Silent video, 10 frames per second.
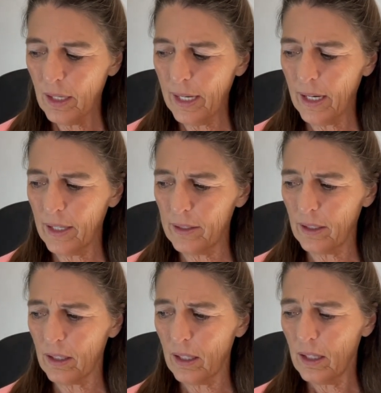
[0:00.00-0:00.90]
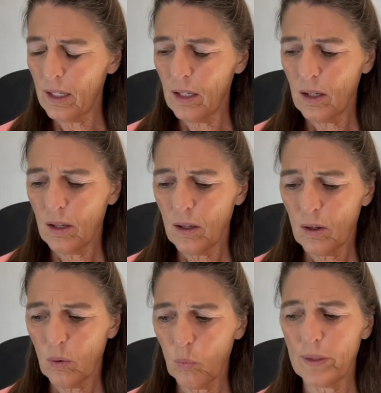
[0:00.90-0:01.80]
And
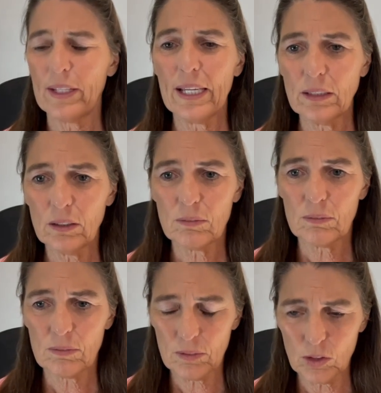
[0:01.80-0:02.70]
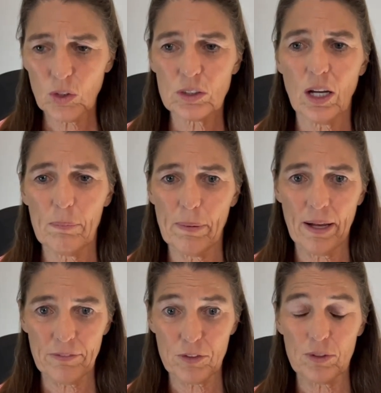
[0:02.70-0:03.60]
when they looked up
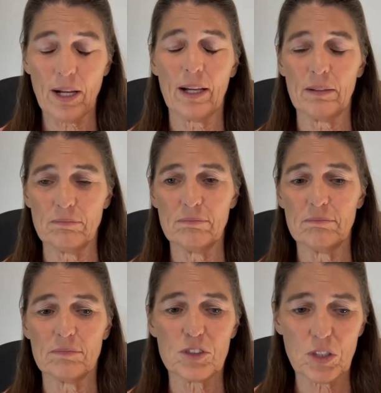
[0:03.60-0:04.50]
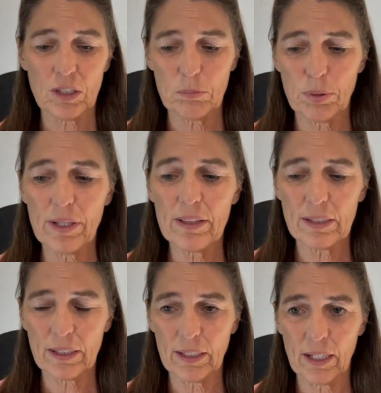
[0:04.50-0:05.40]
after I started
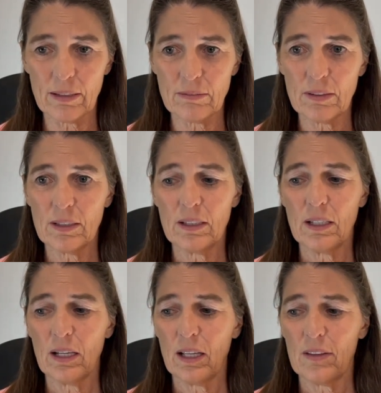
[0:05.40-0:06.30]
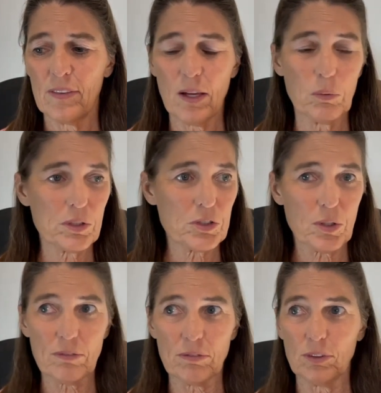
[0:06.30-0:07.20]
breathing again, they were
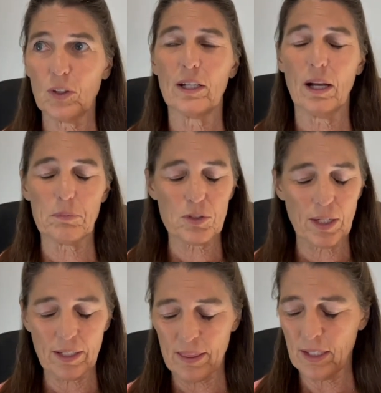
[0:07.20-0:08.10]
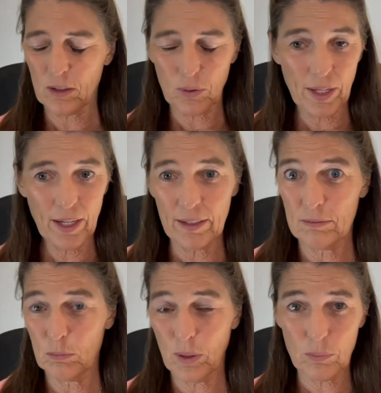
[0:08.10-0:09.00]
sort of looking up, trying to think,
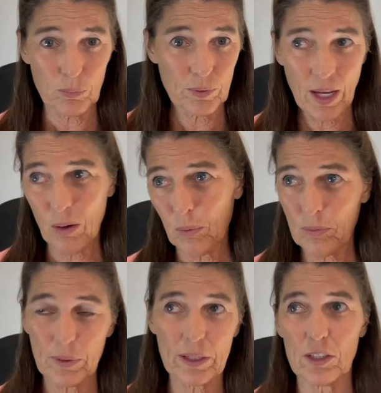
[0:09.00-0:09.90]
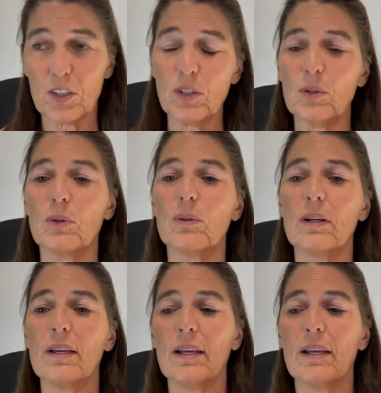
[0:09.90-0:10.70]
okay, what now, what are we going to do?